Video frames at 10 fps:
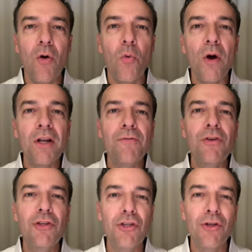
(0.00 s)
What if
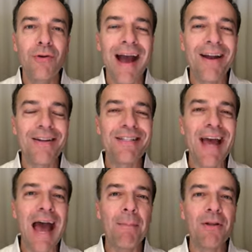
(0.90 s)
you knew how to
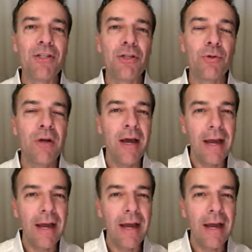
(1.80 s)
tap into